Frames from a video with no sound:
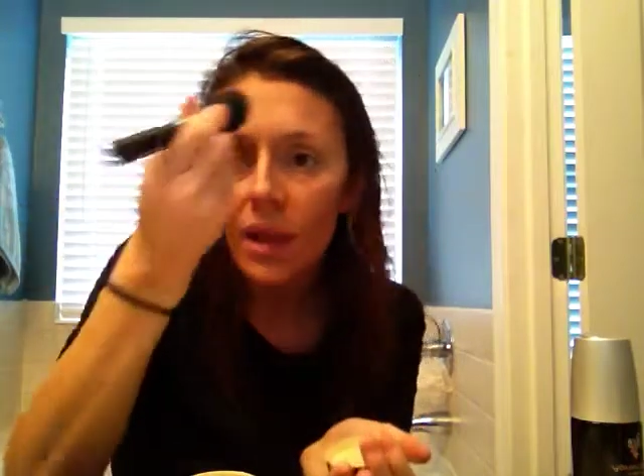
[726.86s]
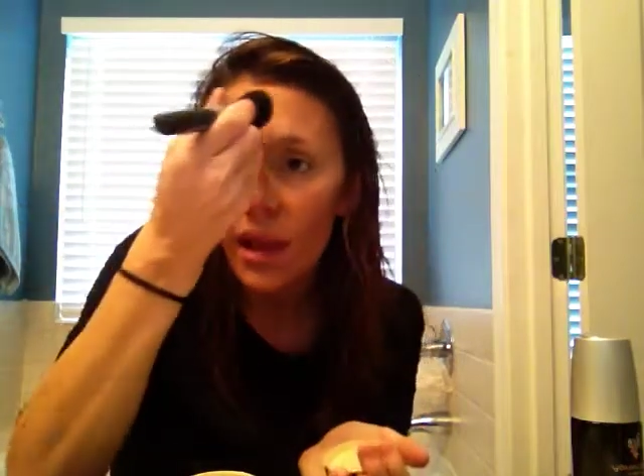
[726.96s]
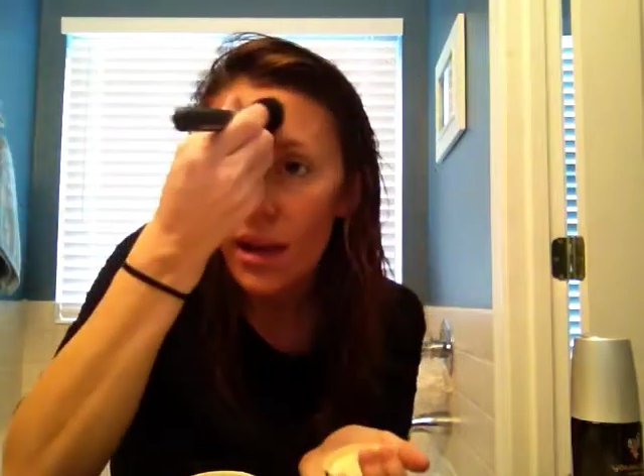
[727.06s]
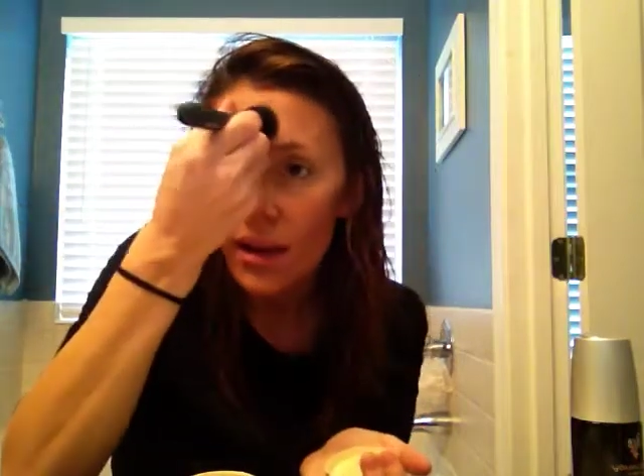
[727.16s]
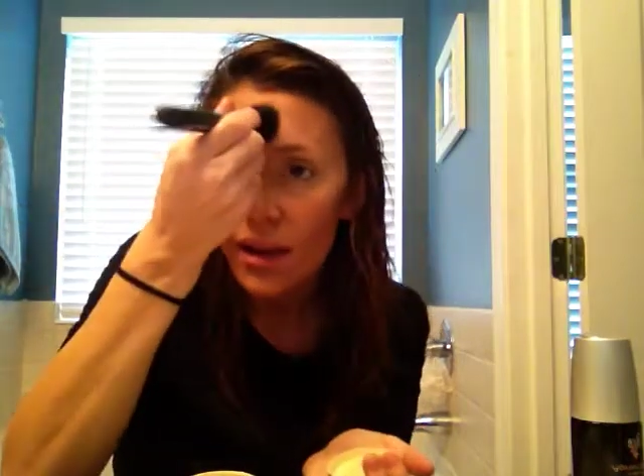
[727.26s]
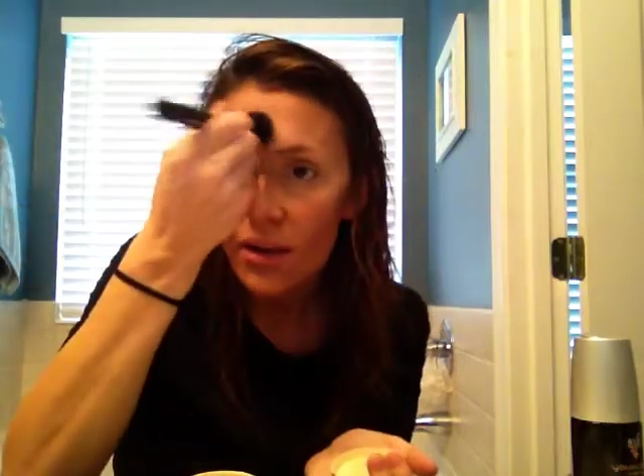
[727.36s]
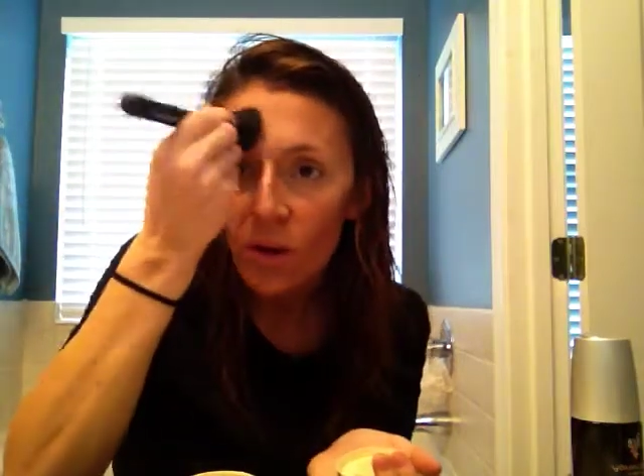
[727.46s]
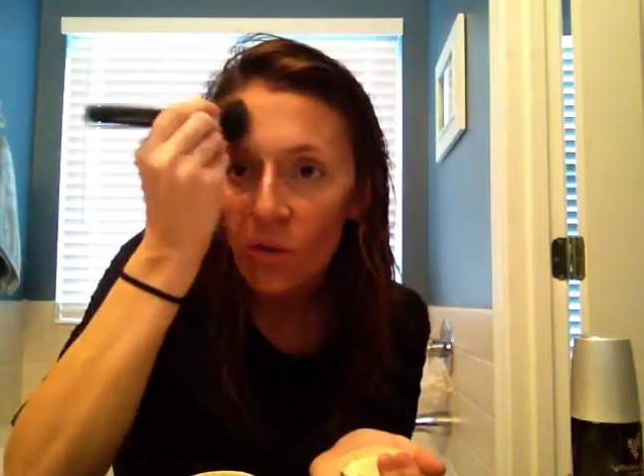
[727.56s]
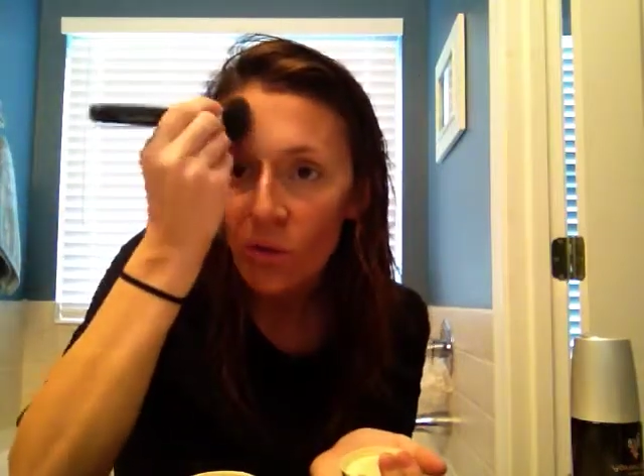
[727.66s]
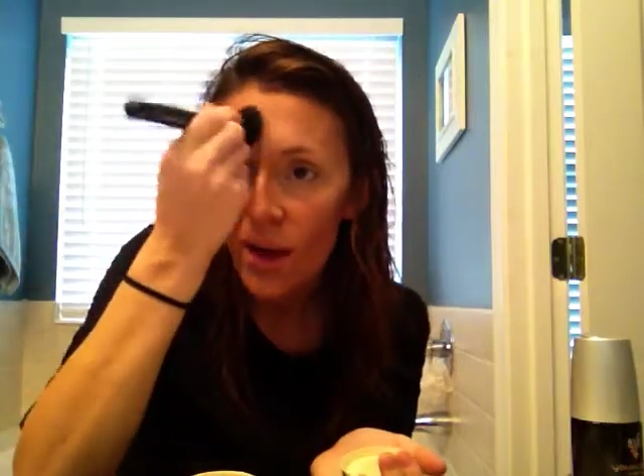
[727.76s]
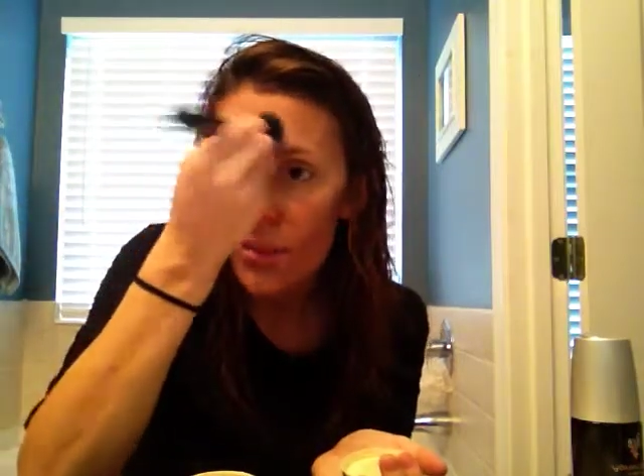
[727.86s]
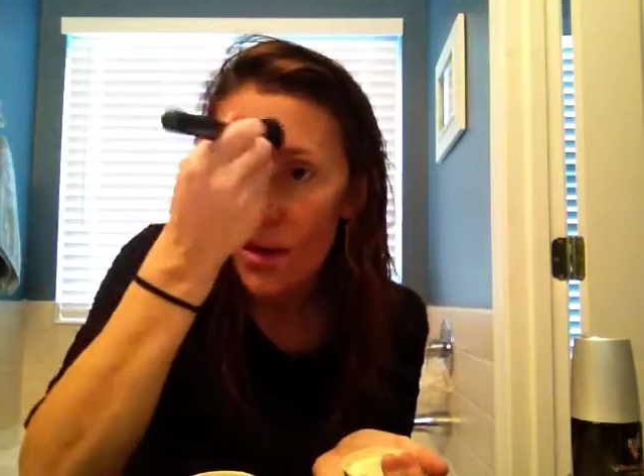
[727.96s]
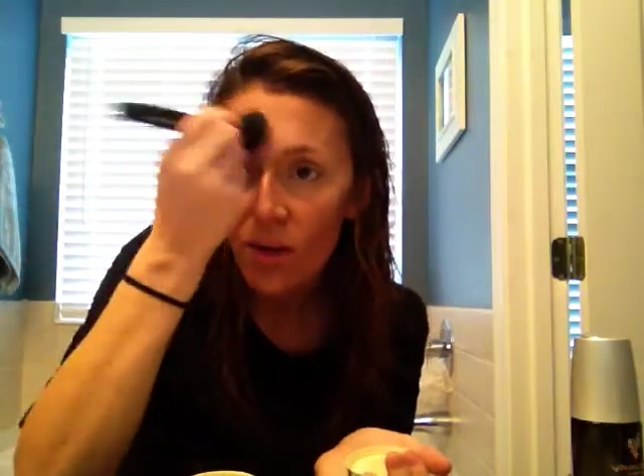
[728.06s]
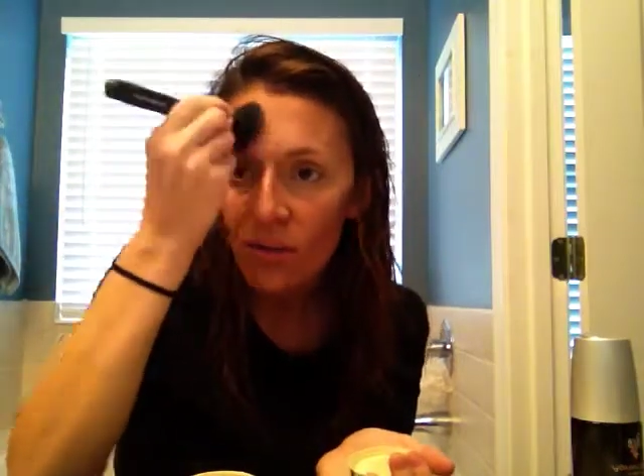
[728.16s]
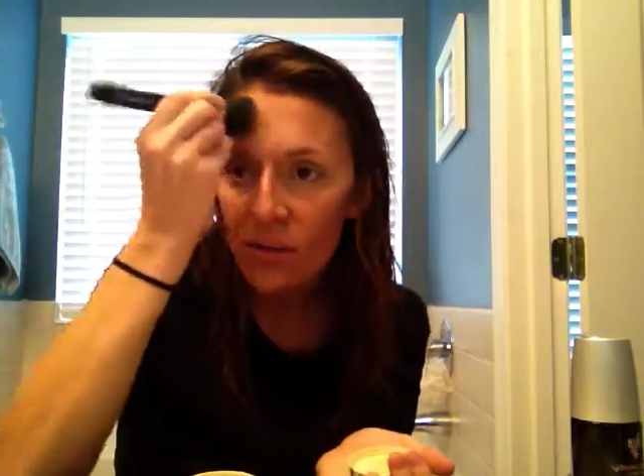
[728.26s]
And again, go right
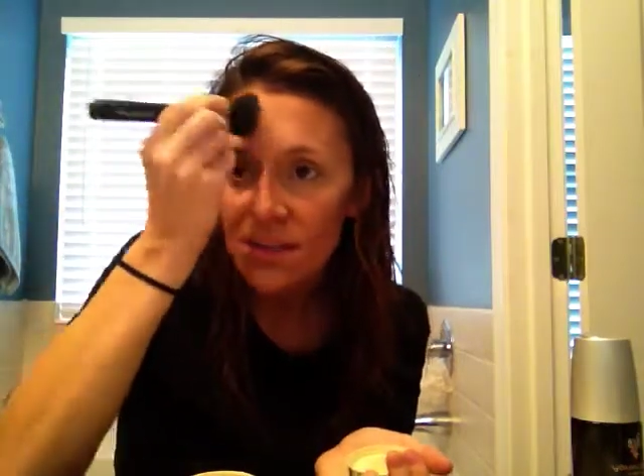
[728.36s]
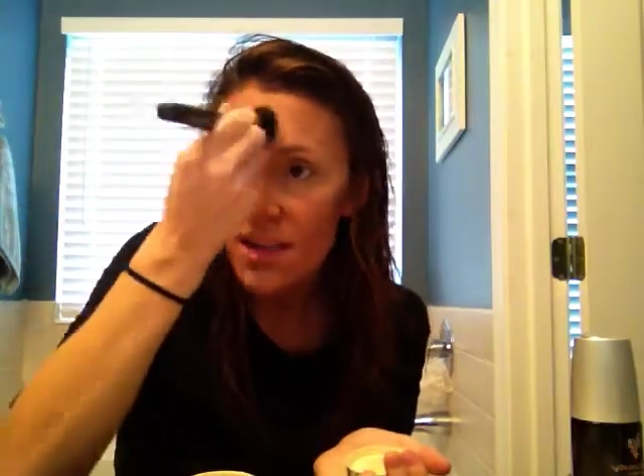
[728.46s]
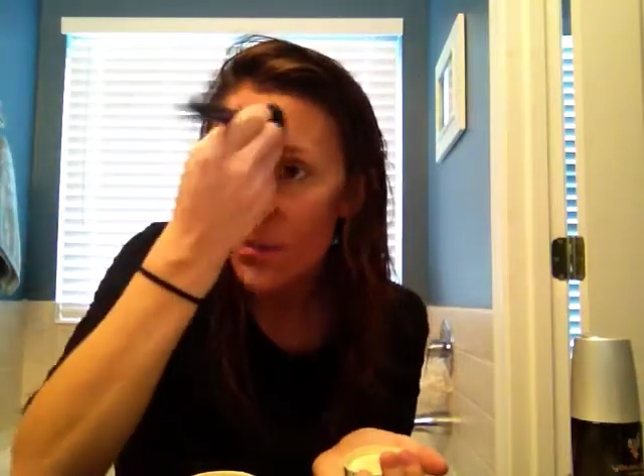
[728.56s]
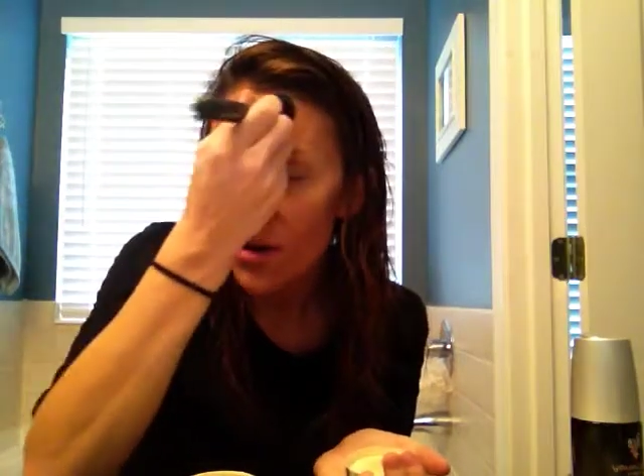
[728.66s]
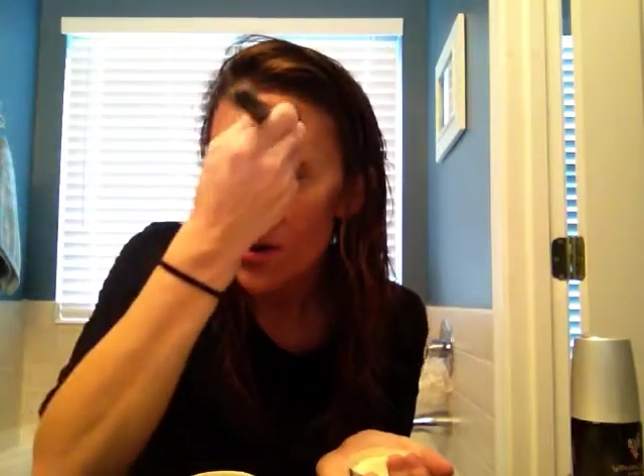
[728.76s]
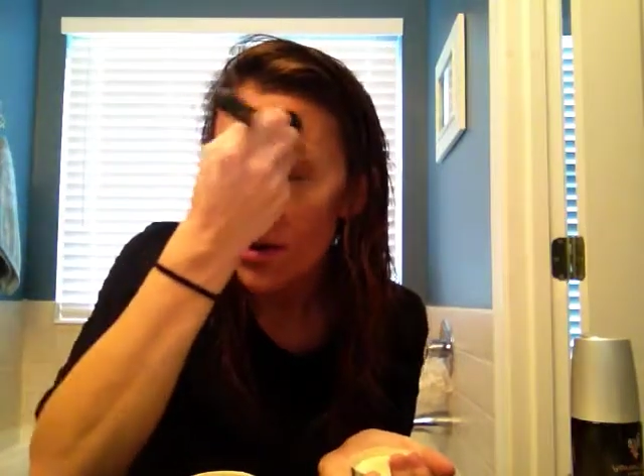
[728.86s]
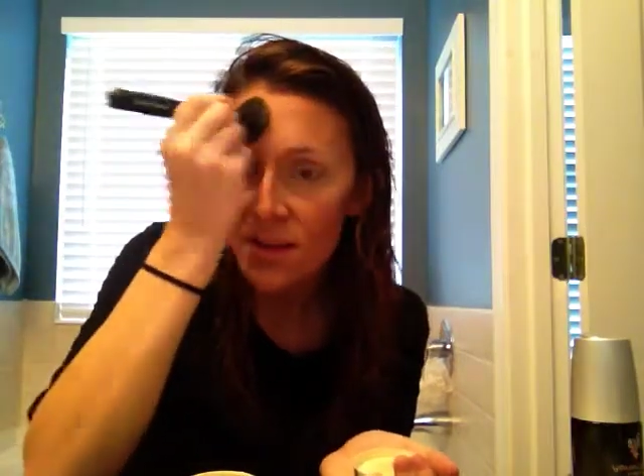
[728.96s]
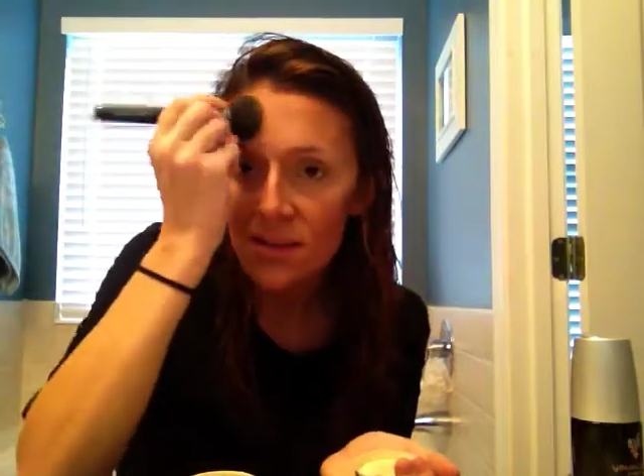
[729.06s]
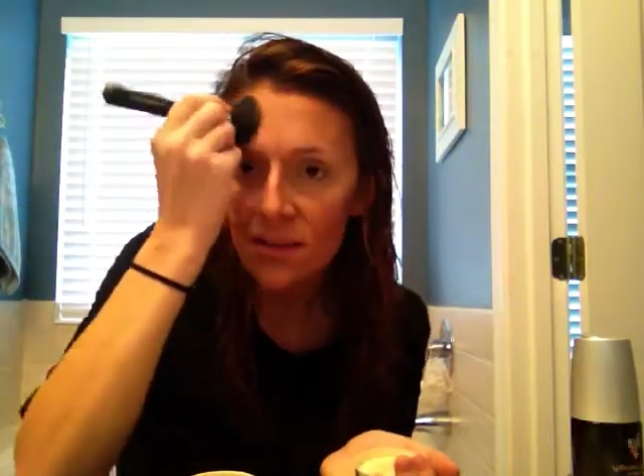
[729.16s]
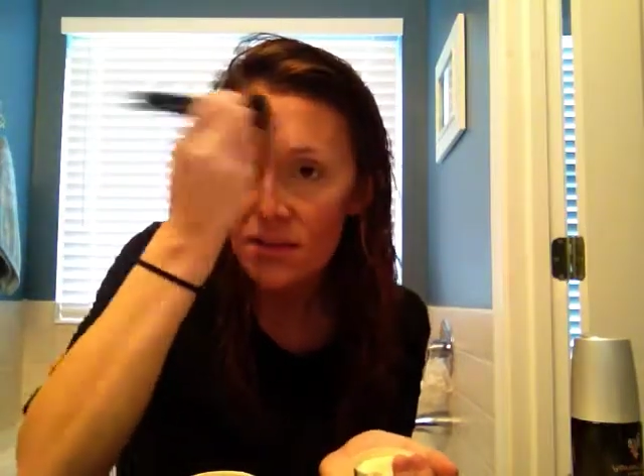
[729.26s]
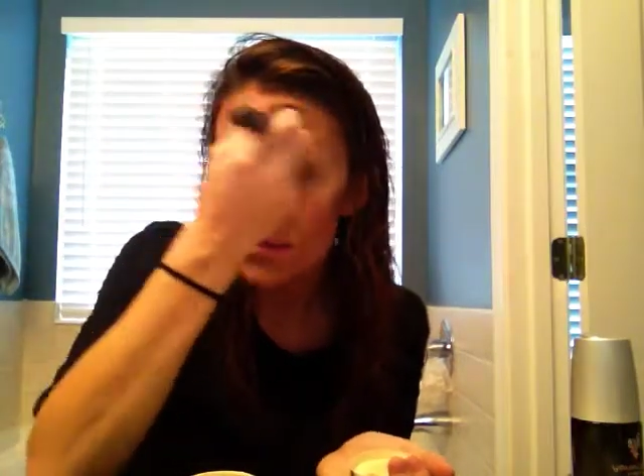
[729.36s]
back over the same areas.